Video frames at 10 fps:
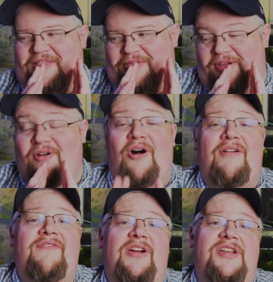They're
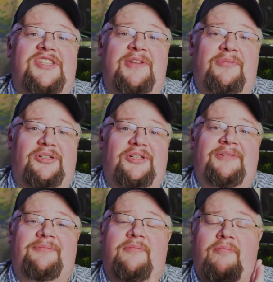all very
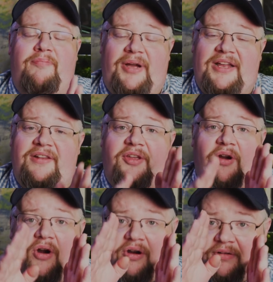similar, but
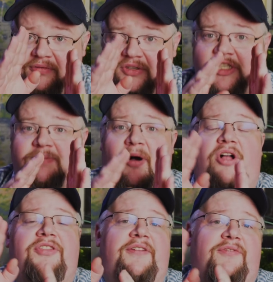there are
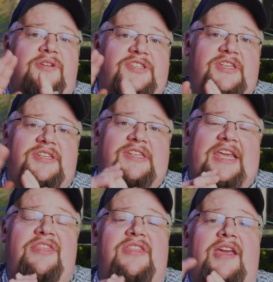small differences
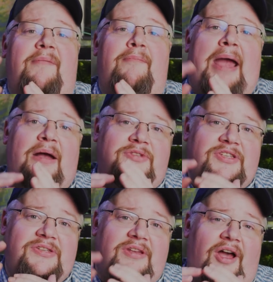in the
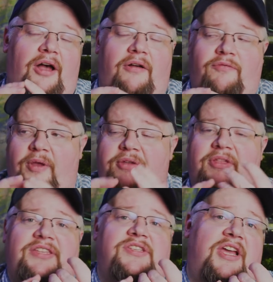amounts of whether
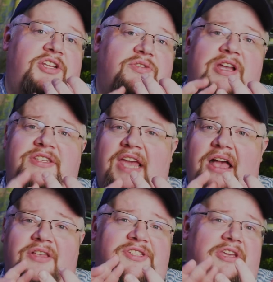that's nitrates,
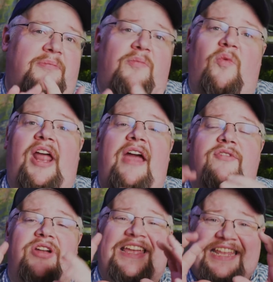calcium,
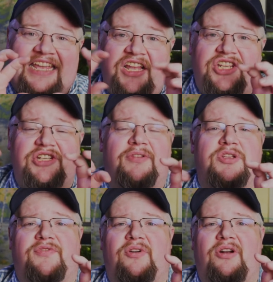whatever, in each of
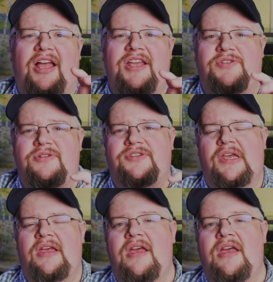those fertilizers.